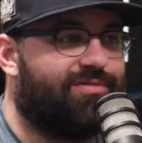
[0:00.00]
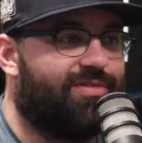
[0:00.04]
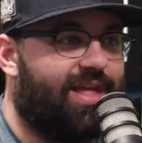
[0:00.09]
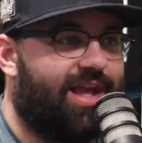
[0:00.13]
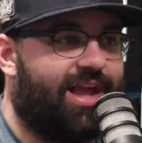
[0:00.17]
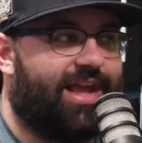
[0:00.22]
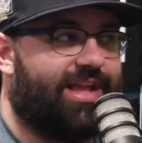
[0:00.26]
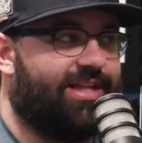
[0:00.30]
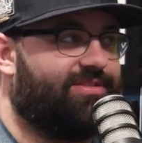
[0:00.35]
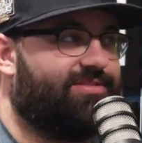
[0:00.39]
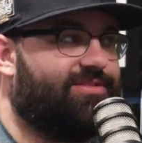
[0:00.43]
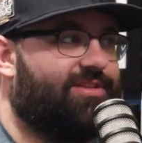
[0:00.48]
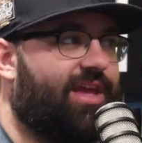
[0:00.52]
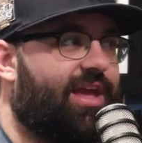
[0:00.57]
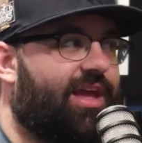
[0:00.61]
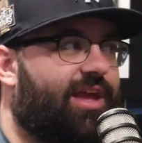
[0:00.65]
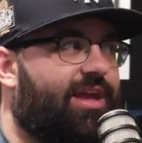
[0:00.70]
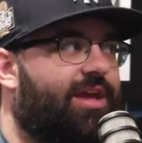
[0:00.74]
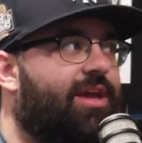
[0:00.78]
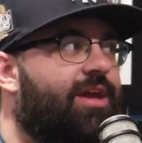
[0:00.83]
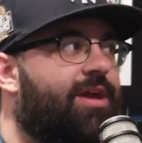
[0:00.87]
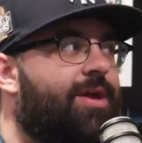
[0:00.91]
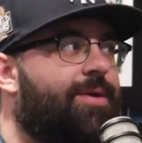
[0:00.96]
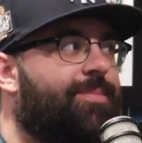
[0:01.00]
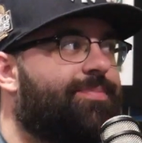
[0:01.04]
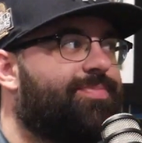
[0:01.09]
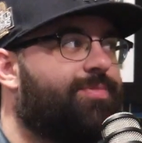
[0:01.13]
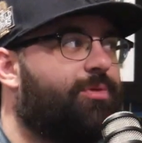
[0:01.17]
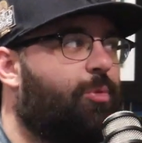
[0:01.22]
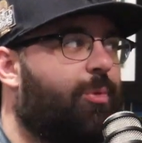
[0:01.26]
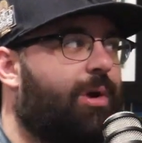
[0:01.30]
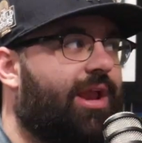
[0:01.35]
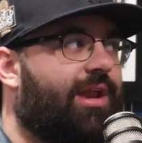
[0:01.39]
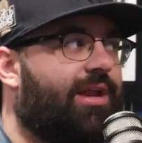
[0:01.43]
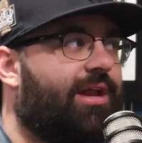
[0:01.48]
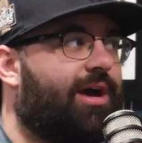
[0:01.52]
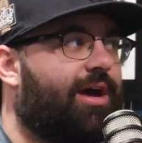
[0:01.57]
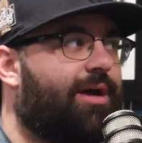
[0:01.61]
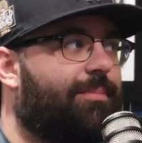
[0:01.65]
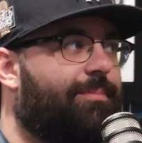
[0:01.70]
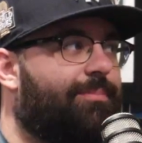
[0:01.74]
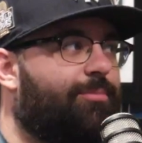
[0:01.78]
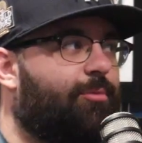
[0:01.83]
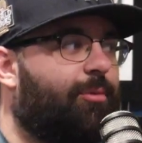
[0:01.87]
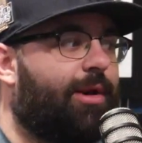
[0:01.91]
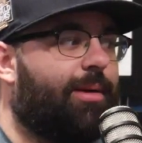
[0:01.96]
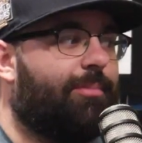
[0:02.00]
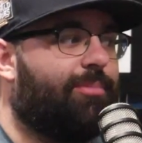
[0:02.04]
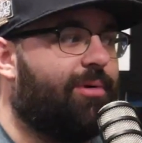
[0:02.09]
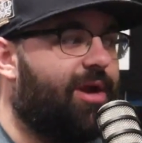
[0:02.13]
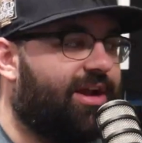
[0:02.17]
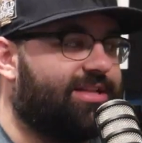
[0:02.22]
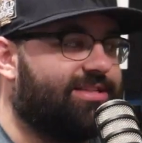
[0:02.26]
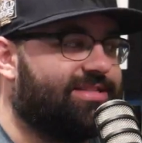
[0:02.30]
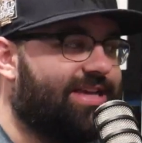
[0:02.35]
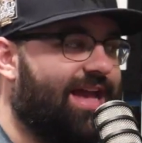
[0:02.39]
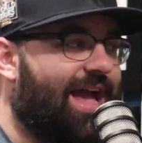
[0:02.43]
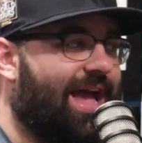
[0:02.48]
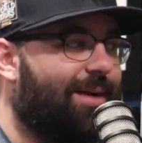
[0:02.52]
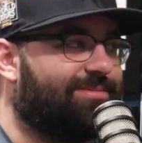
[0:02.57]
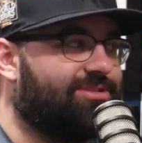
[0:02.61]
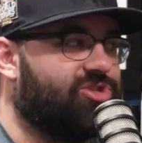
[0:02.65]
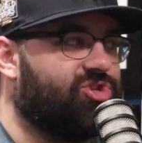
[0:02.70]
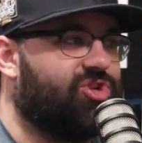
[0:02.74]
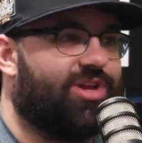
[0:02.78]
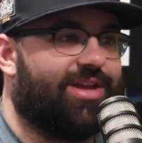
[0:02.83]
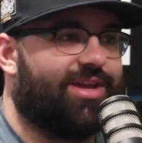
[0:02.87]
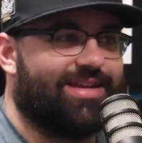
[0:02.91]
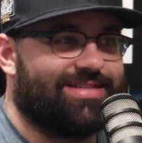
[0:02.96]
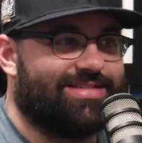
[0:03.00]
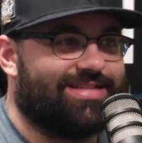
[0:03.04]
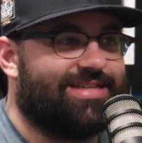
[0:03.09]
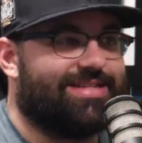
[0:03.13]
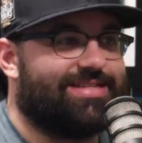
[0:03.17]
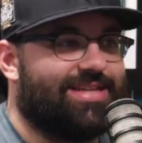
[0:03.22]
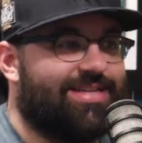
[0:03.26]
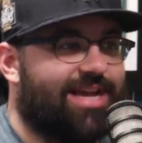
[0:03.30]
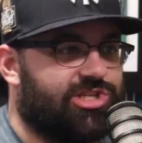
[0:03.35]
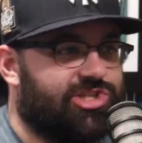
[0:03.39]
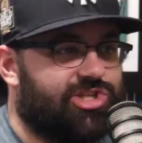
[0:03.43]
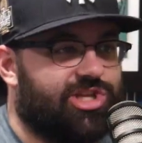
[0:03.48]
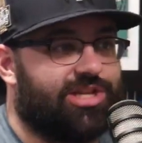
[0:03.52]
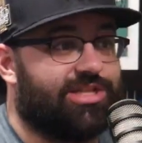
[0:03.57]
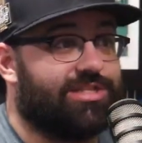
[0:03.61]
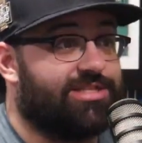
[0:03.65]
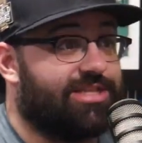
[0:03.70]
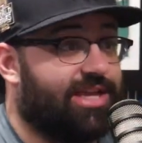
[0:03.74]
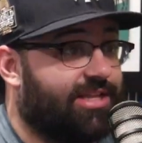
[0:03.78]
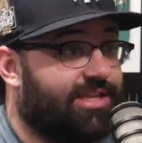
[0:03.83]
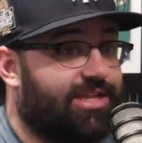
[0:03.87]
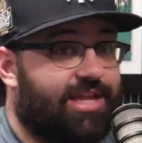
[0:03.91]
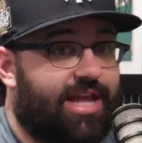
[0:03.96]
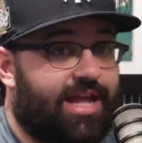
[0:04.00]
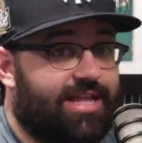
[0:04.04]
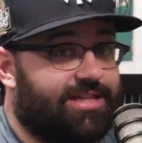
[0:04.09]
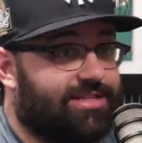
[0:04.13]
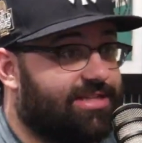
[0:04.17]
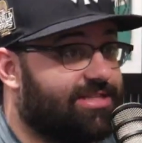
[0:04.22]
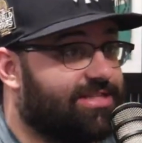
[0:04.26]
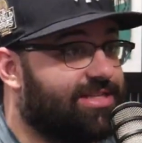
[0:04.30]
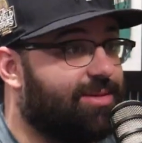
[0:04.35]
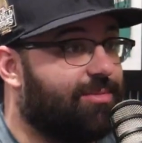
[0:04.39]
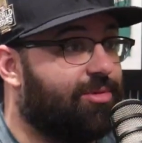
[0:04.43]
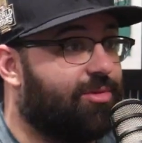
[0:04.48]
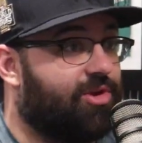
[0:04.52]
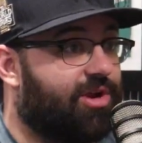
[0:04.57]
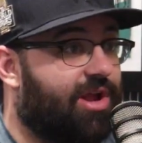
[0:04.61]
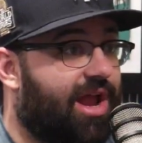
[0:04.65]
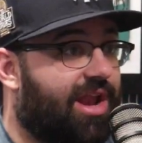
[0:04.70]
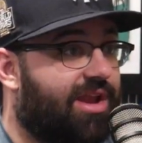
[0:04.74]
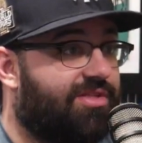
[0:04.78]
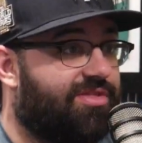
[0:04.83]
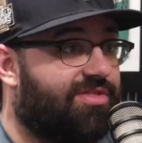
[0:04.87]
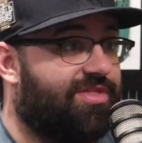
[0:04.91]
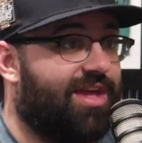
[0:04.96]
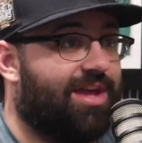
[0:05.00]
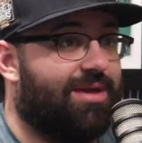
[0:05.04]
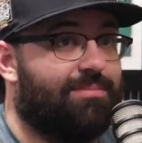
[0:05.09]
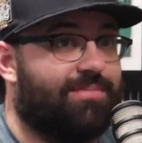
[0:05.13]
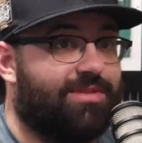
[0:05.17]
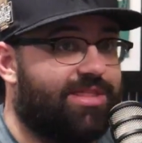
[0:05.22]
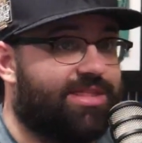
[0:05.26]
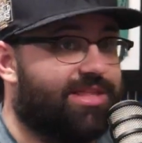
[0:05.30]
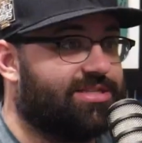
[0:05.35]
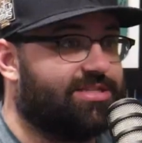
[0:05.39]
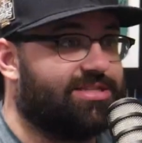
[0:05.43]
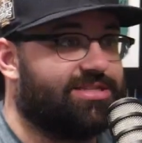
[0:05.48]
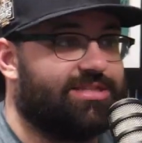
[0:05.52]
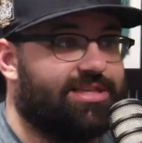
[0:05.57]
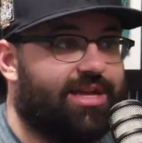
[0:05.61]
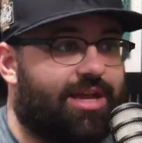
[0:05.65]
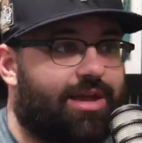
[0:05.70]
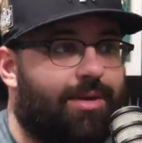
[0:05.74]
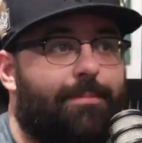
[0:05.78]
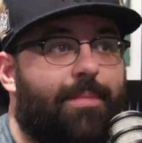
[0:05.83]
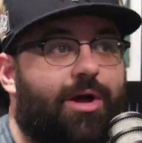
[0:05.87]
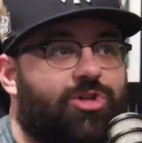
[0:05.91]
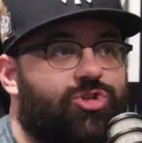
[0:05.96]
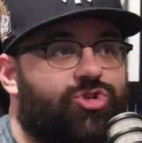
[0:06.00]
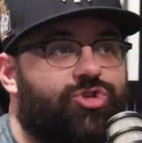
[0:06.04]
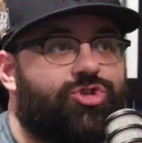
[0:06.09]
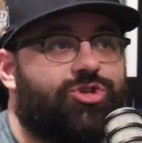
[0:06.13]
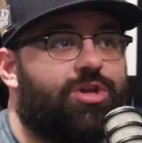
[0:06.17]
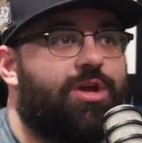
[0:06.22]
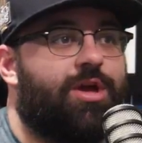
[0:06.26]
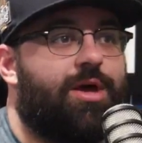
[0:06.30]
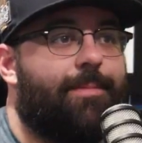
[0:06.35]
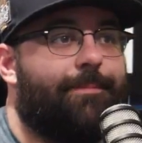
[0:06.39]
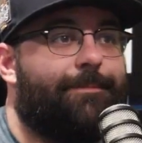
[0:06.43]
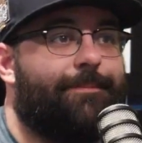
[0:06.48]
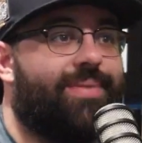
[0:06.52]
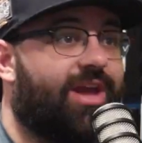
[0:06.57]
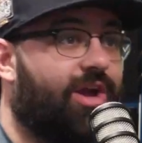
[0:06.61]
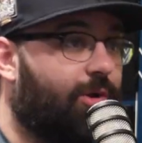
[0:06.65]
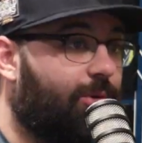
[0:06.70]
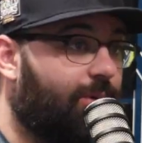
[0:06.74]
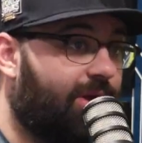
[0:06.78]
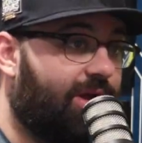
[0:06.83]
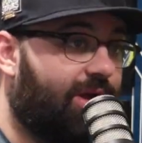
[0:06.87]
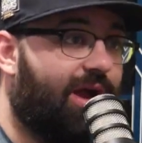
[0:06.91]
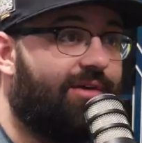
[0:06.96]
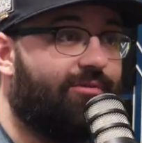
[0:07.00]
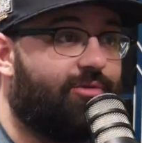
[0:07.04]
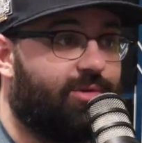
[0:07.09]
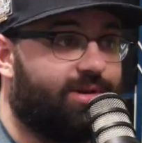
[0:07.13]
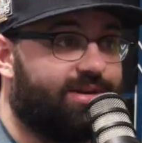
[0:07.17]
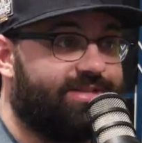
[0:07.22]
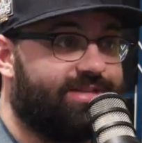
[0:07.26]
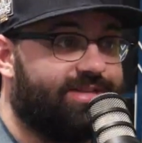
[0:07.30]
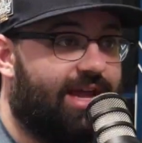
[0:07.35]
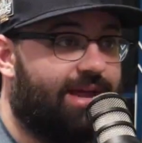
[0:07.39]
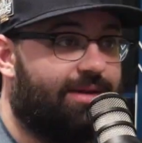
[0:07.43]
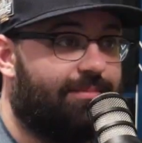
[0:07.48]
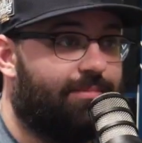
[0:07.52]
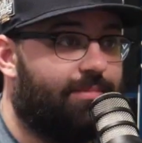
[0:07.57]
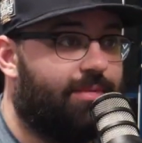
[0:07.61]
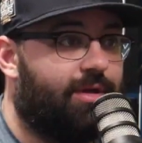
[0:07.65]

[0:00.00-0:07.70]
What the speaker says: Like it's like when a pregnancy happens and you get a C-section, it's like it's a similar kind of thing, but this is like a much bigger recovery time.